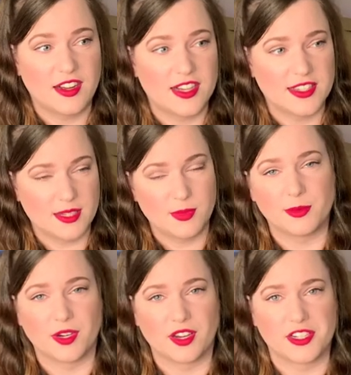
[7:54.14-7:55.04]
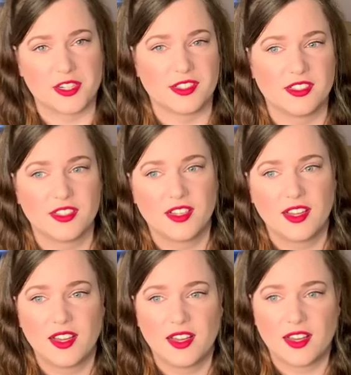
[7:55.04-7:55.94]
Hans Zimmer Percussion.
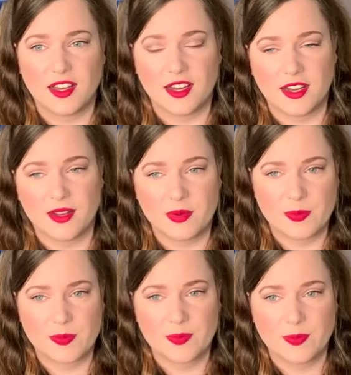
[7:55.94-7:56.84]
Um,